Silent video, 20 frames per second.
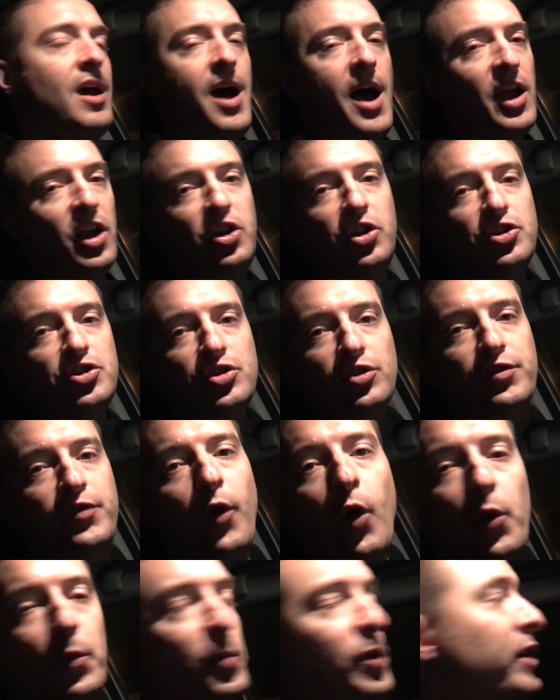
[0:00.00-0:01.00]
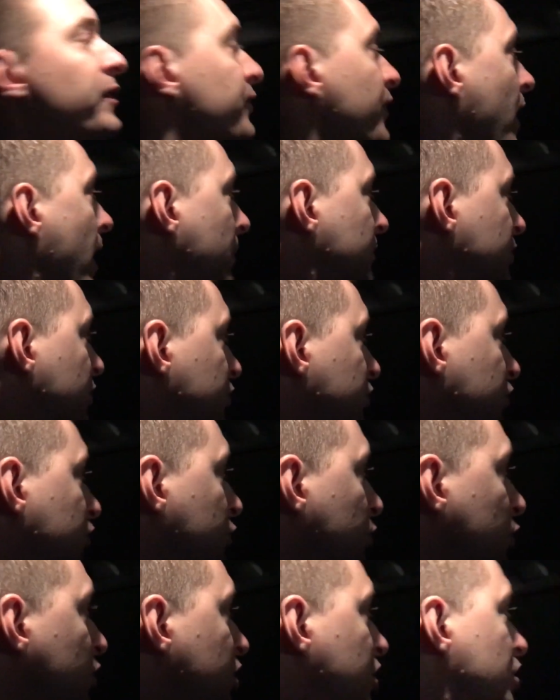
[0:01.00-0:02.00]
I could just fold pre-flop. There's just
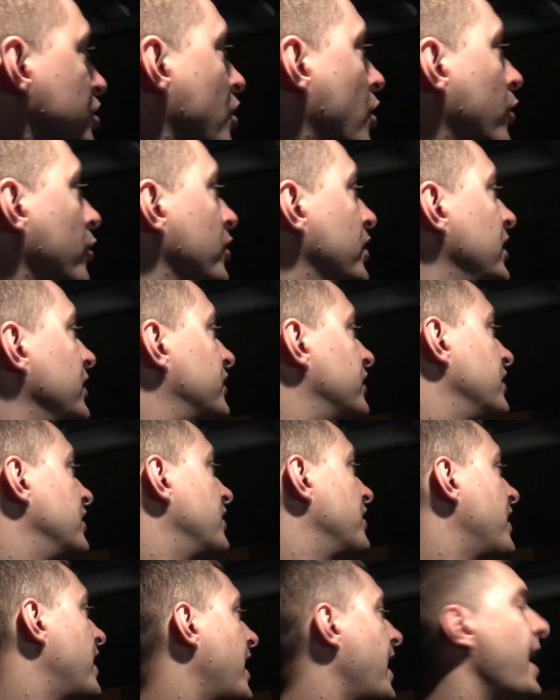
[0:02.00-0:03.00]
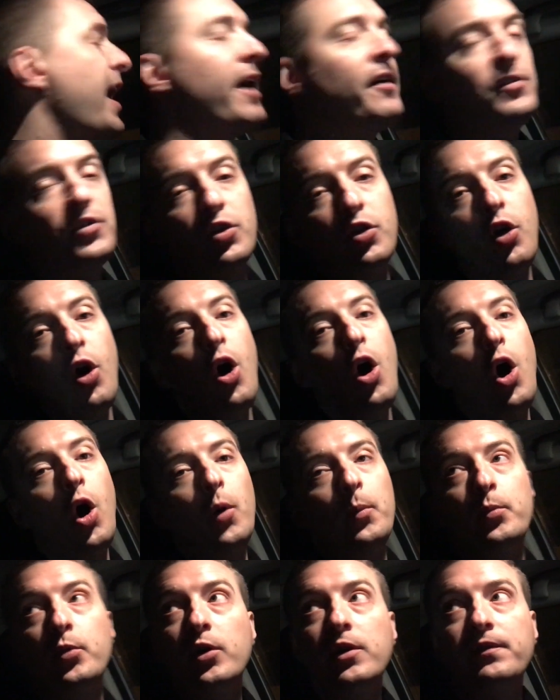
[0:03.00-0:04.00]
really no reason that I have to
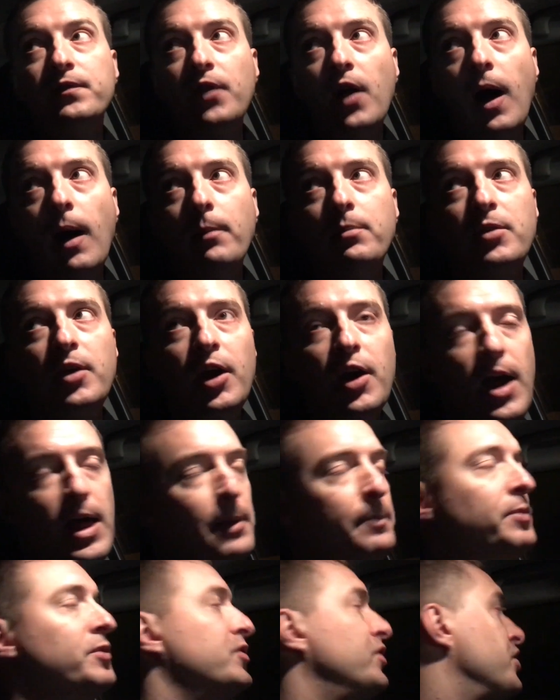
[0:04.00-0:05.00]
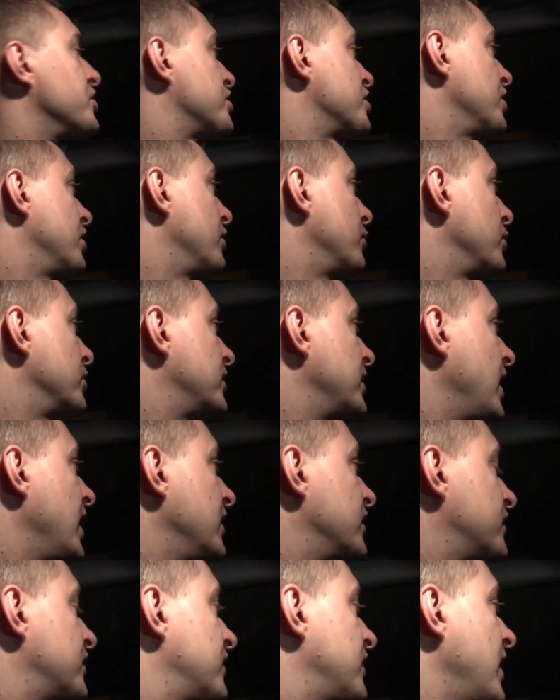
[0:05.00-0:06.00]
call pre-flop. They're out of position with the
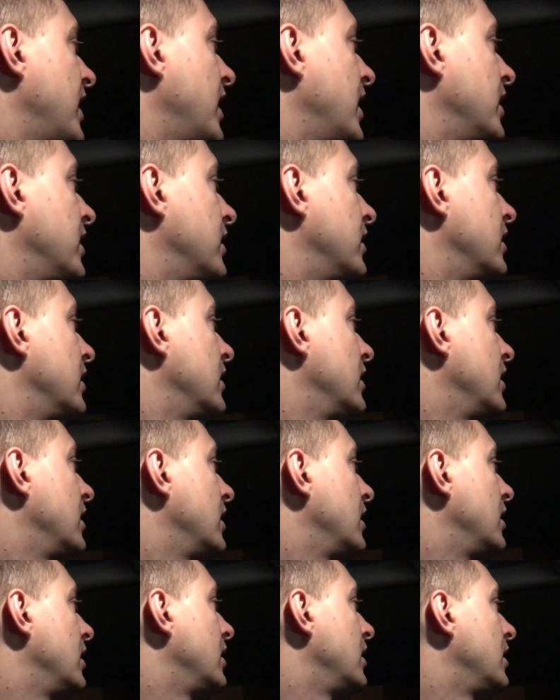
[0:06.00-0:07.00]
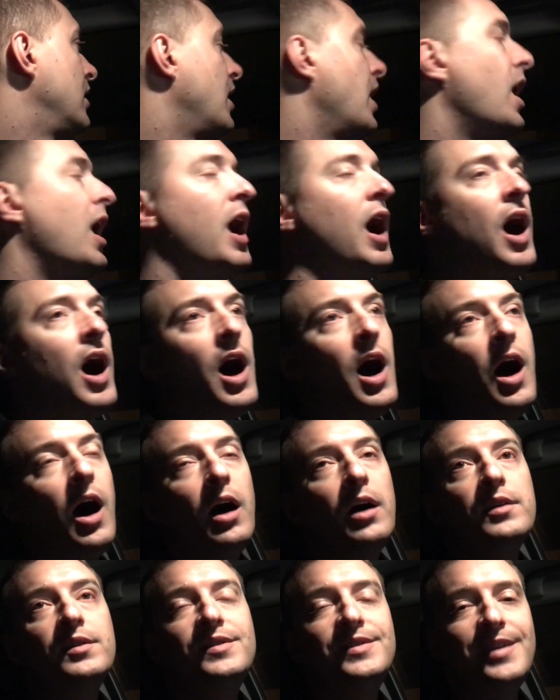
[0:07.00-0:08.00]
ace 10,
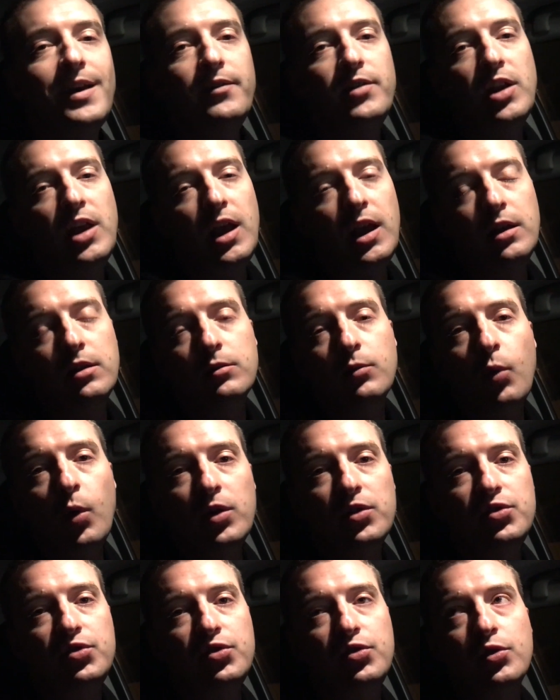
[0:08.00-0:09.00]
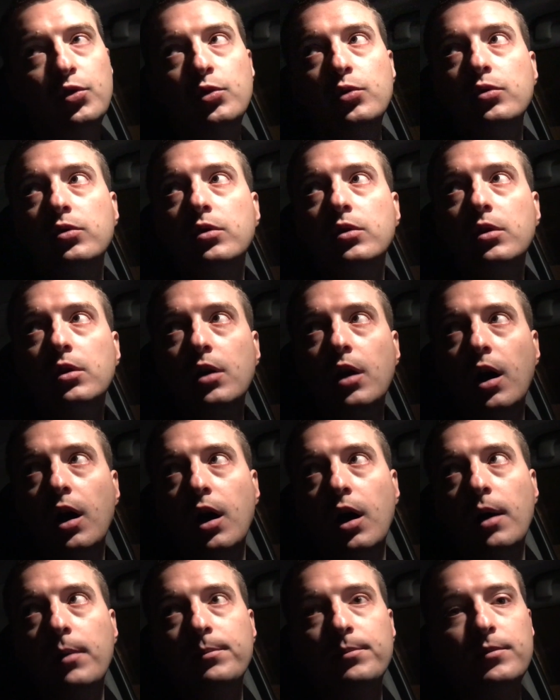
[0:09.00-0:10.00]
uh, 7, 8, 1 suit.
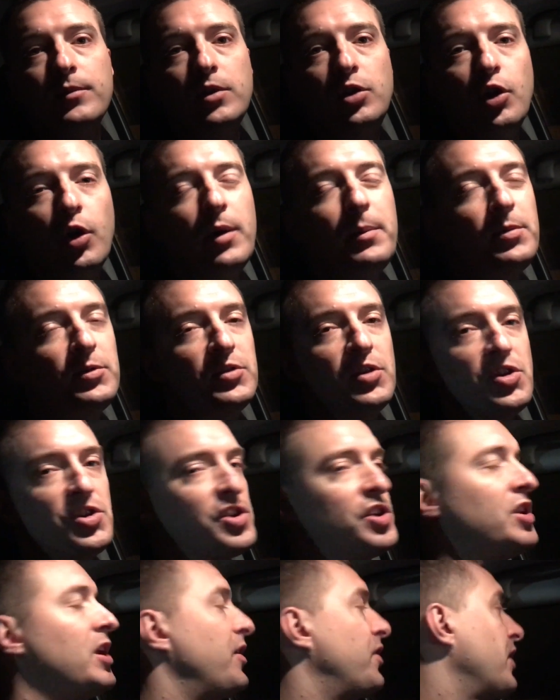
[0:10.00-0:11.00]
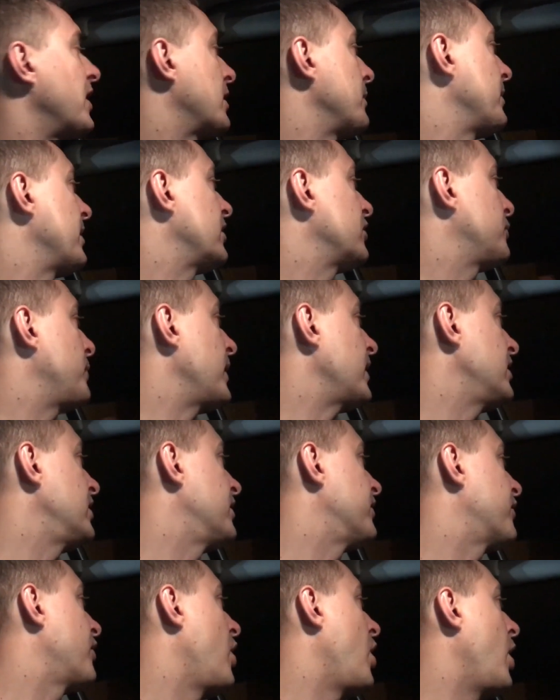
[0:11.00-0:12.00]
Um, you know, in position, I think I can make a
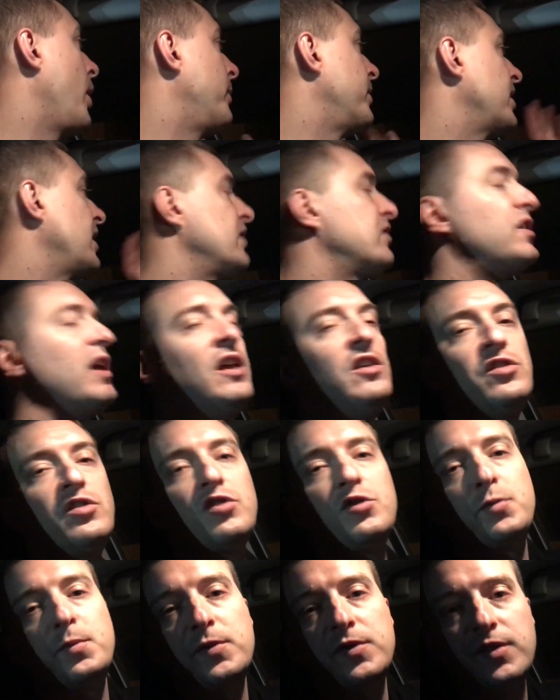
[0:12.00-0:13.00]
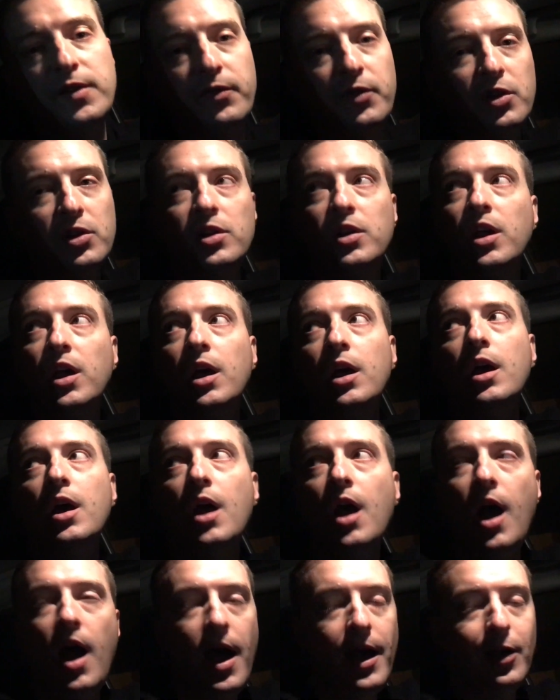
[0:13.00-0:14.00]
speculative call. But against aces specifically,
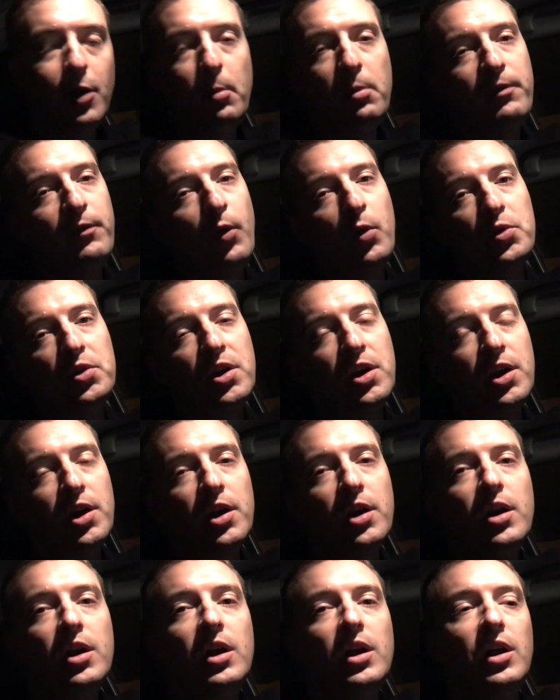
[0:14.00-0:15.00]
I could be folding here.